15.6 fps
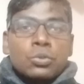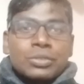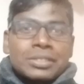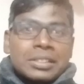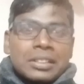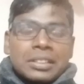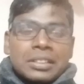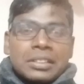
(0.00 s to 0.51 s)

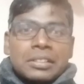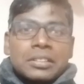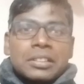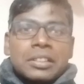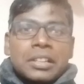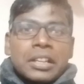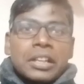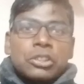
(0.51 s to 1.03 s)
silly.
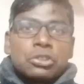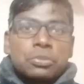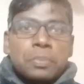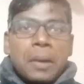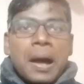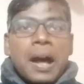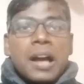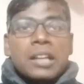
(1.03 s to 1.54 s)
It's
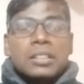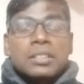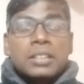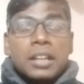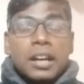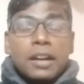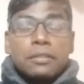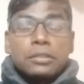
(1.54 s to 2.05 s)
part
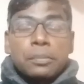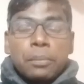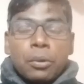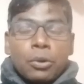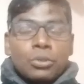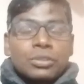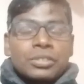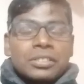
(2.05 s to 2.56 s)
of the
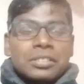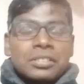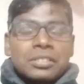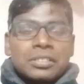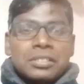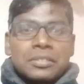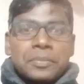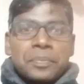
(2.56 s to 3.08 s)

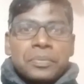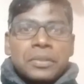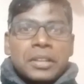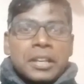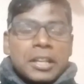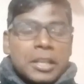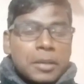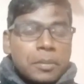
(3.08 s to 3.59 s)
process.
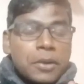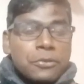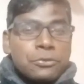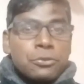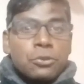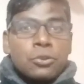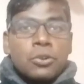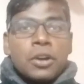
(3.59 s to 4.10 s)
Number
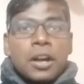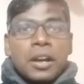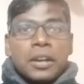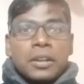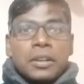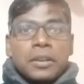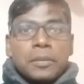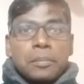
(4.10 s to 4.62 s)
4,
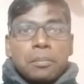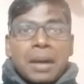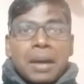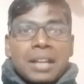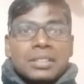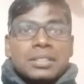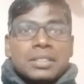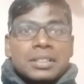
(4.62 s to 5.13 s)

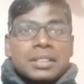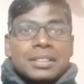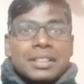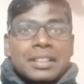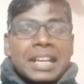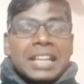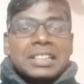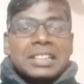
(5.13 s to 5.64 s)
master
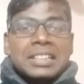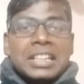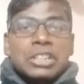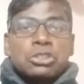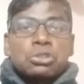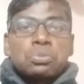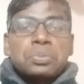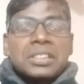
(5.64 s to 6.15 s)

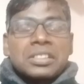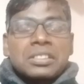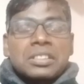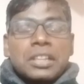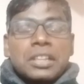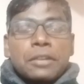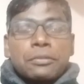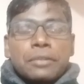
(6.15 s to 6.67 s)
connected speech,
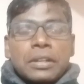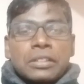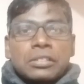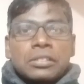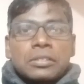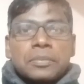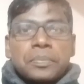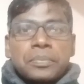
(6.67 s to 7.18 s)
dear
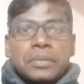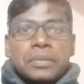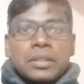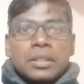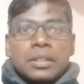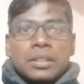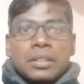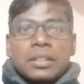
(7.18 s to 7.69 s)
friends.
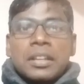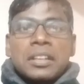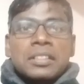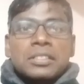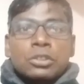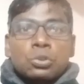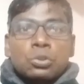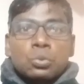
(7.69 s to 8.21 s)
Here
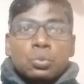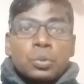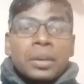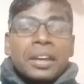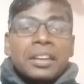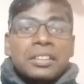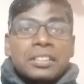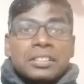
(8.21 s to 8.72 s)
is
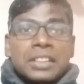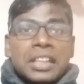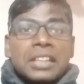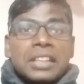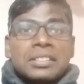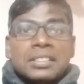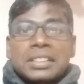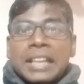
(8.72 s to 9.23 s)
where the
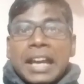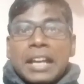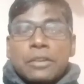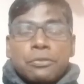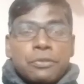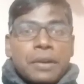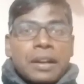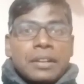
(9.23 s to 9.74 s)
things
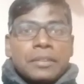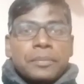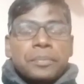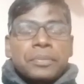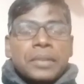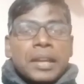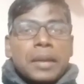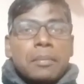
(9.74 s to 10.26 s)
get fun.
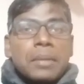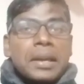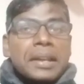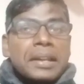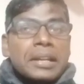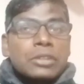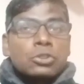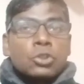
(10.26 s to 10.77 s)

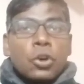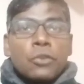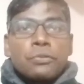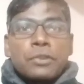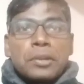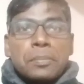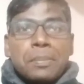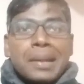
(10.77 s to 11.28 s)
Americans
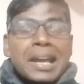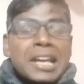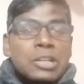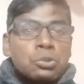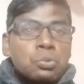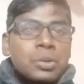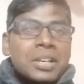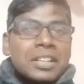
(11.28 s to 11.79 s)
often
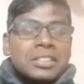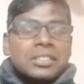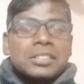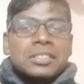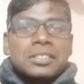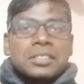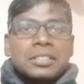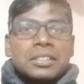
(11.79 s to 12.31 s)
blend
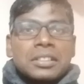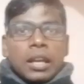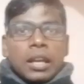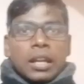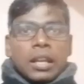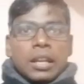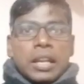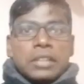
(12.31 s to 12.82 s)
words.
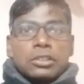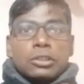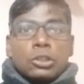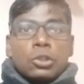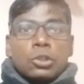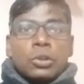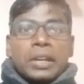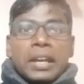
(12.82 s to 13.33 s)
Let's
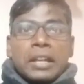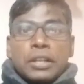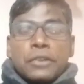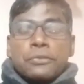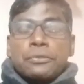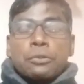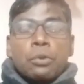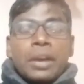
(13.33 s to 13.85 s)
look at
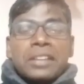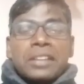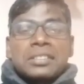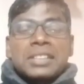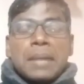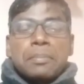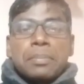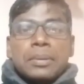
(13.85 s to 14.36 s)
a few
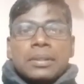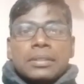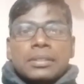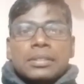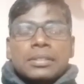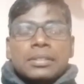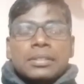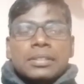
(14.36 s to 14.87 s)

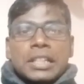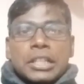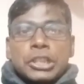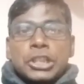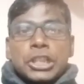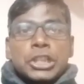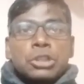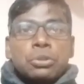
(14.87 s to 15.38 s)
examples.
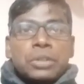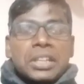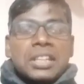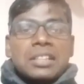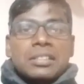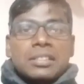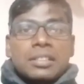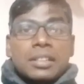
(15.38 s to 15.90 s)
Did you
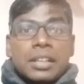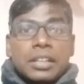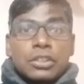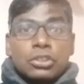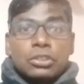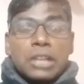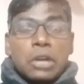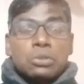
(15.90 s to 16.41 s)
eat?
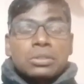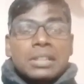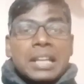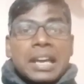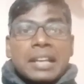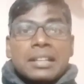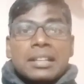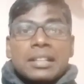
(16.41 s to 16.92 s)
Sounds
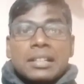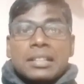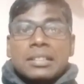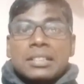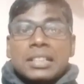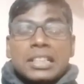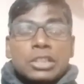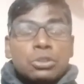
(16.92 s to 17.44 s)
like
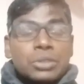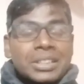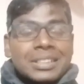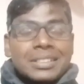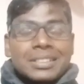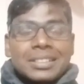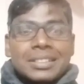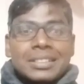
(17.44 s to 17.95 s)
do you
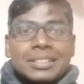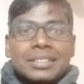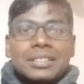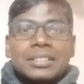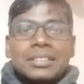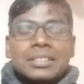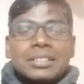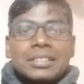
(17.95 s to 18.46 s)
eat?
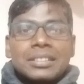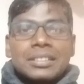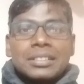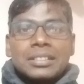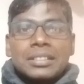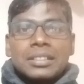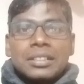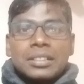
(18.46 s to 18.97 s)

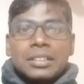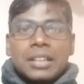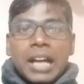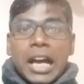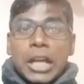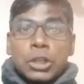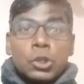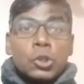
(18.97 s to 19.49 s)

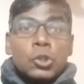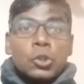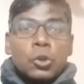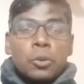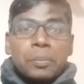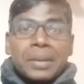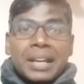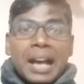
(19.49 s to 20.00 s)
I don't
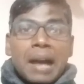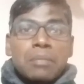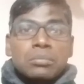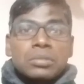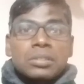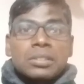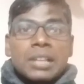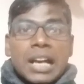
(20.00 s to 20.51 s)
know
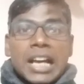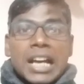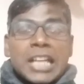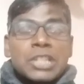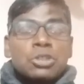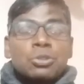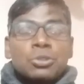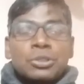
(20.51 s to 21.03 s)
becomes I
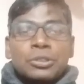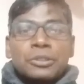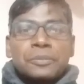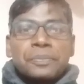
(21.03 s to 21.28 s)
do know.